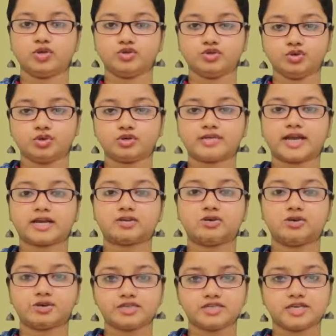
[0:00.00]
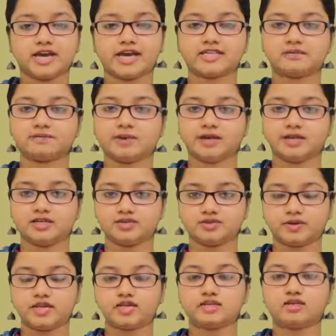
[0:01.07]
Though technology has
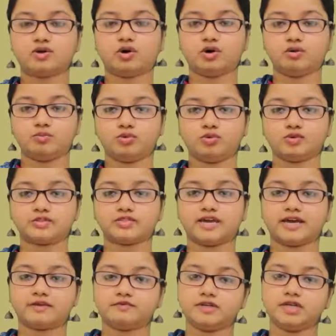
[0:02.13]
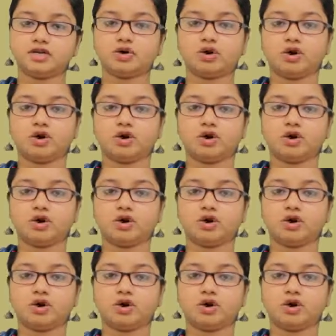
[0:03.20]
penetrated almost every